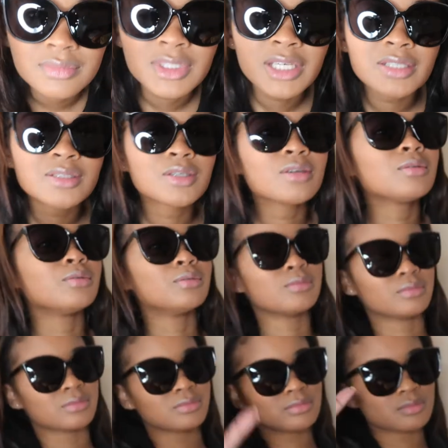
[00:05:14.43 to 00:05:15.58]
These cute.
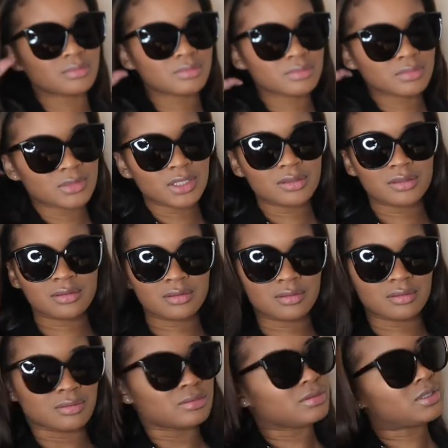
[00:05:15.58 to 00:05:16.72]
These
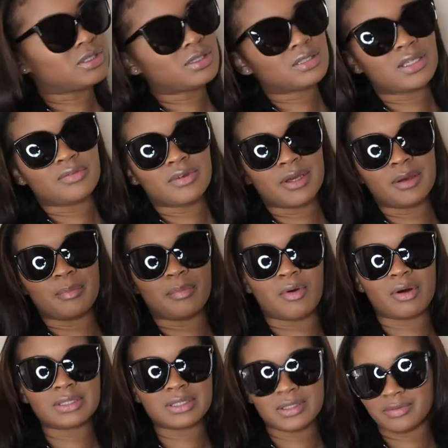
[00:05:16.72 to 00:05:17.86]
cute. These giving
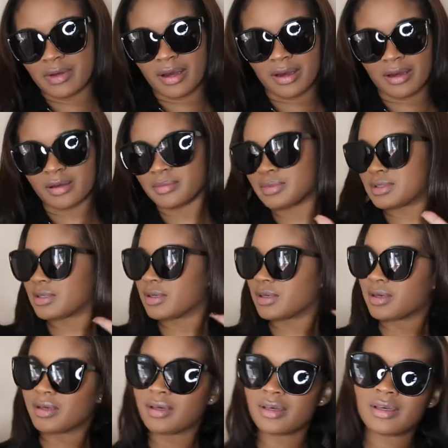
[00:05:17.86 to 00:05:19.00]
bossy vibes.
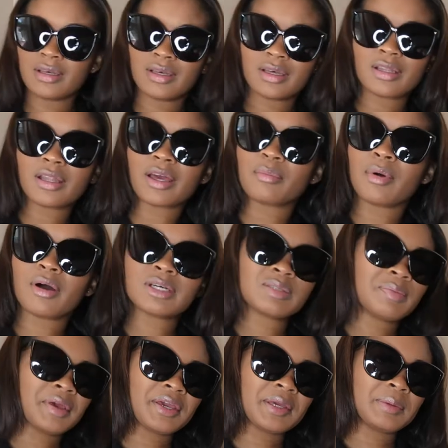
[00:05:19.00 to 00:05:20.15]
Like boss
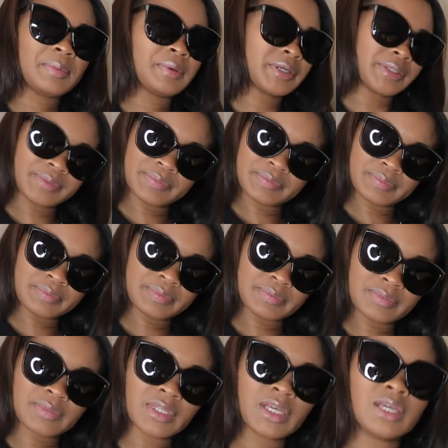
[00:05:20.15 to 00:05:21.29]
babe.
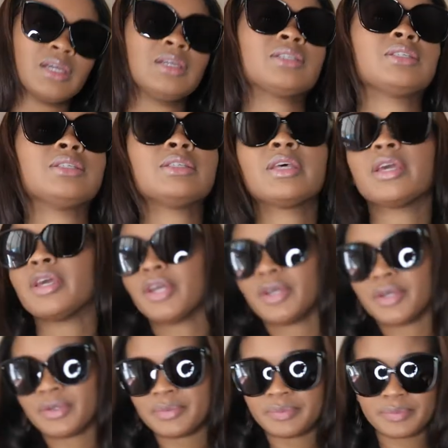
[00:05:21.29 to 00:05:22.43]
She's
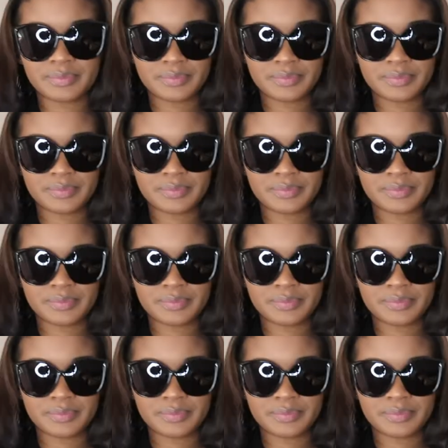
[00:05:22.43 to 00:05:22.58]
here.